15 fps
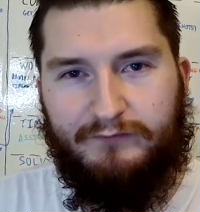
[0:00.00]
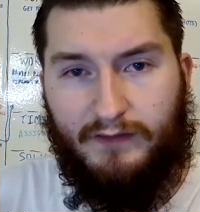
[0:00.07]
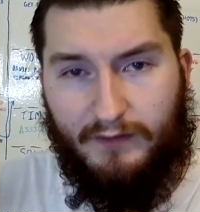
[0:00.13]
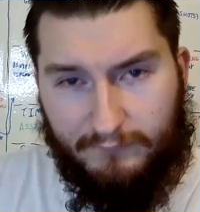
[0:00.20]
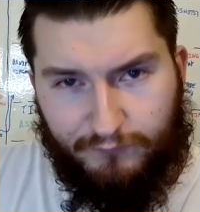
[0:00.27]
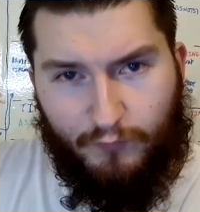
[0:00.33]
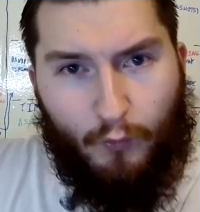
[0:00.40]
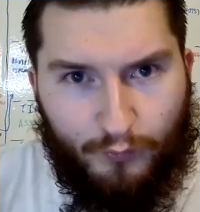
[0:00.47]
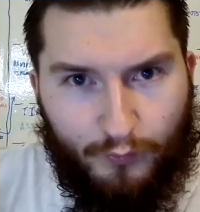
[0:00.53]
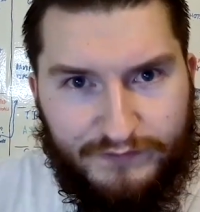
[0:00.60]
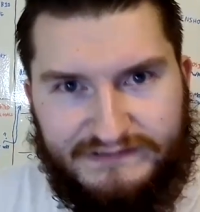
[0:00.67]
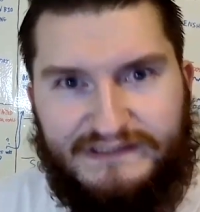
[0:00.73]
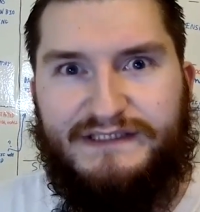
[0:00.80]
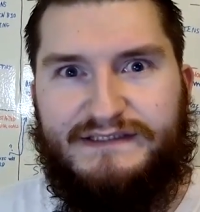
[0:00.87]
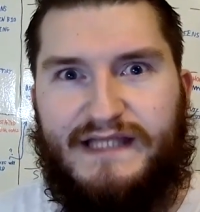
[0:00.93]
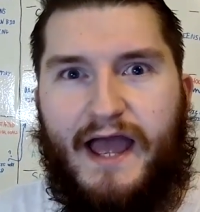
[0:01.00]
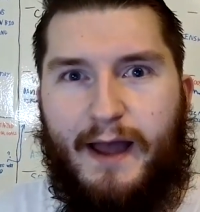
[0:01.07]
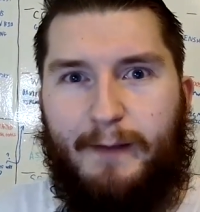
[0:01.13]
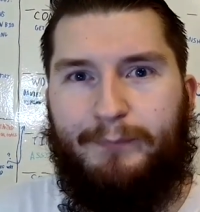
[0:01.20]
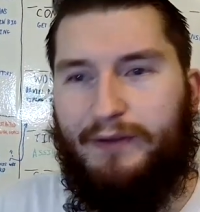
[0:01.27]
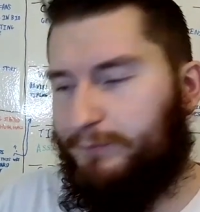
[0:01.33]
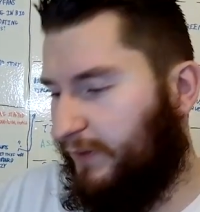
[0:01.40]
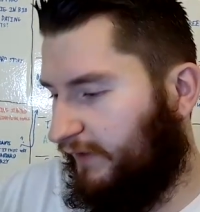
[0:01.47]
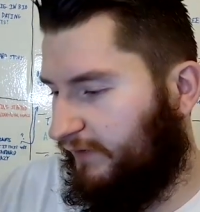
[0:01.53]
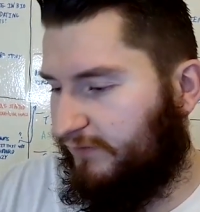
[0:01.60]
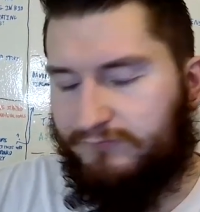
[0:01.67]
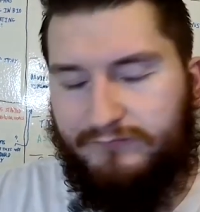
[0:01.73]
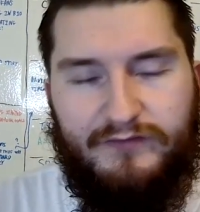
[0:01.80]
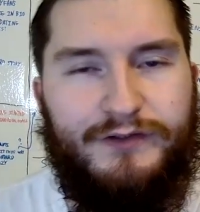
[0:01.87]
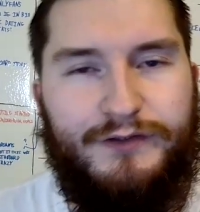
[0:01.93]
Of course, he's happy
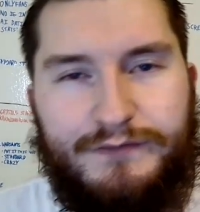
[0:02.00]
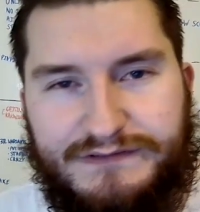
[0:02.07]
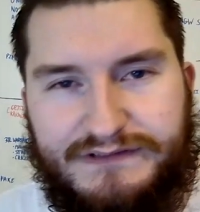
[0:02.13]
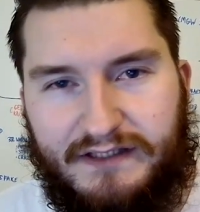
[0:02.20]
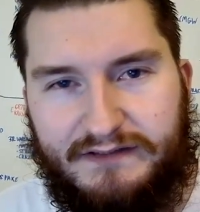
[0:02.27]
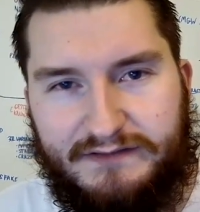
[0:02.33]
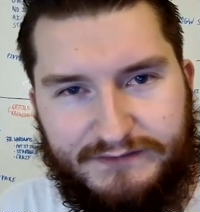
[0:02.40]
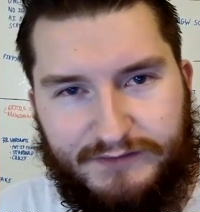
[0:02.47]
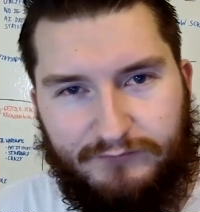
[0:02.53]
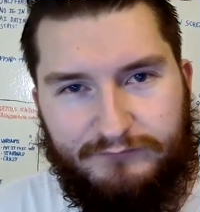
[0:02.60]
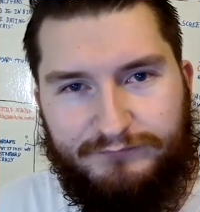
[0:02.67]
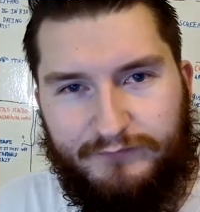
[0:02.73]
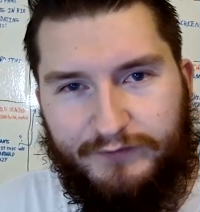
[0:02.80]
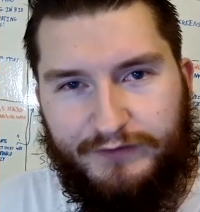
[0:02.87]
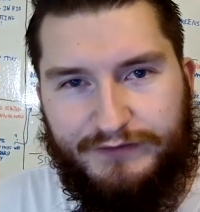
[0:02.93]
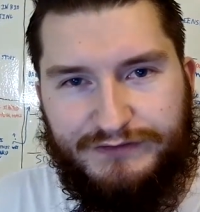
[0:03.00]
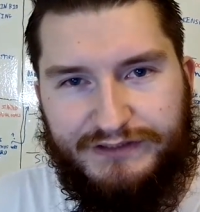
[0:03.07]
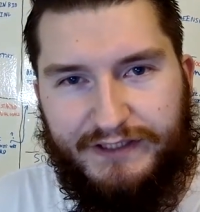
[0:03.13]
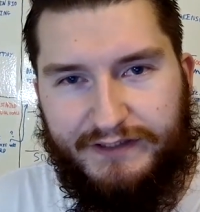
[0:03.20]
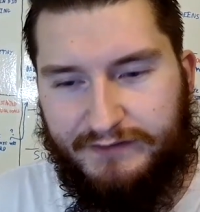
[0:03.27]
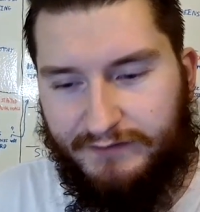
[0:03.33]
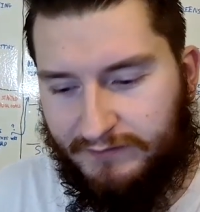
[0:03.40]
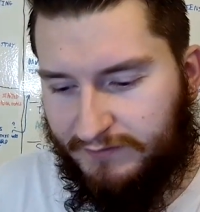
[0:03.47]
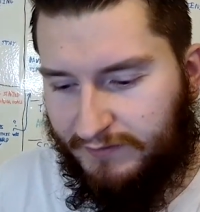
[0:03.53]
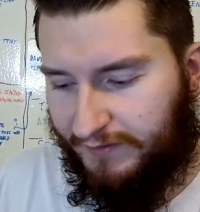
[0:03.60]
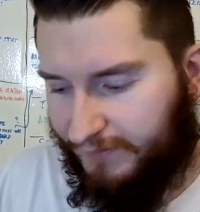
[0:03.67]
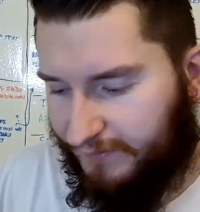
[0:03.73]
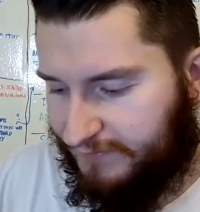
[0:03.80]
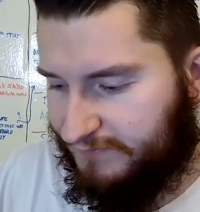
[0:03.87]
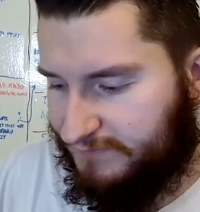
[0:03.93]
making videos on his own fucking channel.
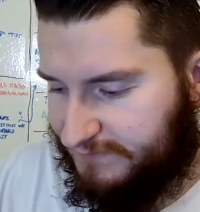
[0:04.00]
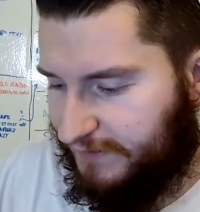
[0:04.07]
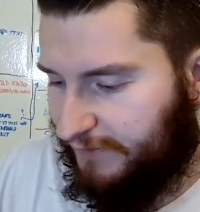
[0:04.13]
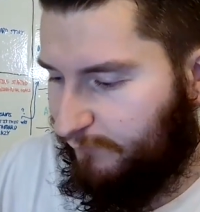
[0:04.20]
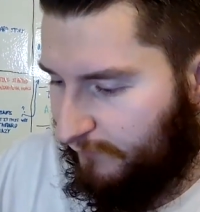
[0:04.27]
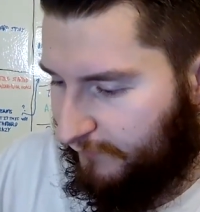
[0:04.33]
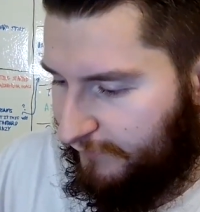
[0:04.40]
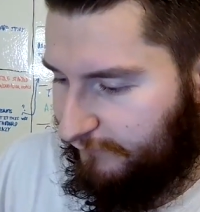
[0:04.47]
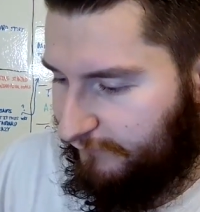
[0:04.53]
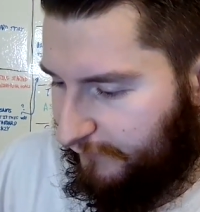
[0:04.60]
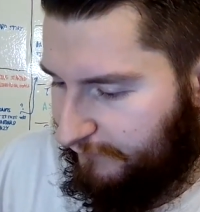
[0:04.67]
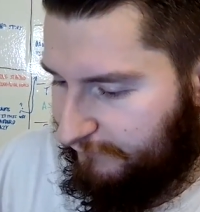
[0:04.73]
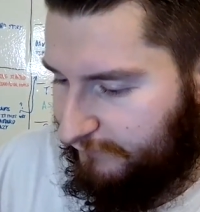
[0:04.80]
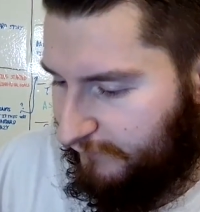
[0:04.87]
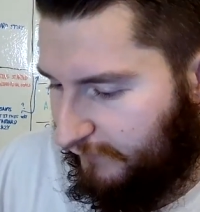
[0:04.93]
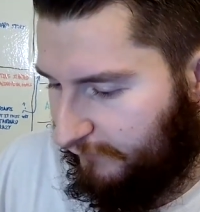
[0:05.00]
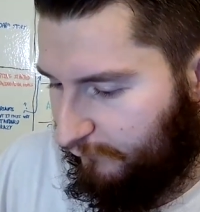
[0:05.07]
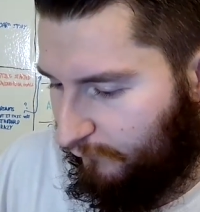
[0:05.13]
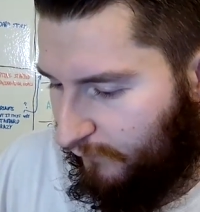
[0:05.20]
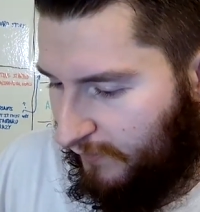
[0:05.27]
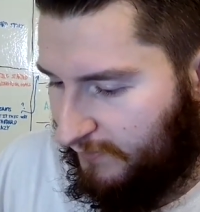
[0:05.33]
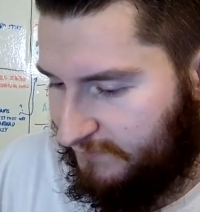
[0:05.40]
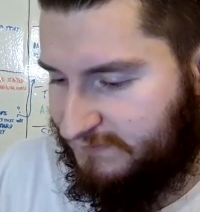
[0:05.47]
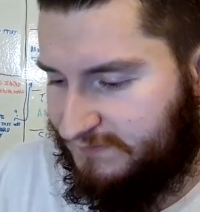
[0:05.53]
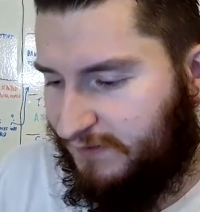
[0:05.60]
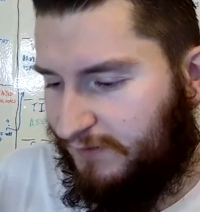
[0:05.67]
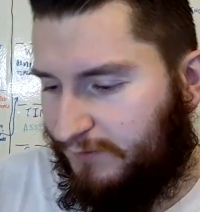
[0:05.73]
He can say whatever he fucking wants.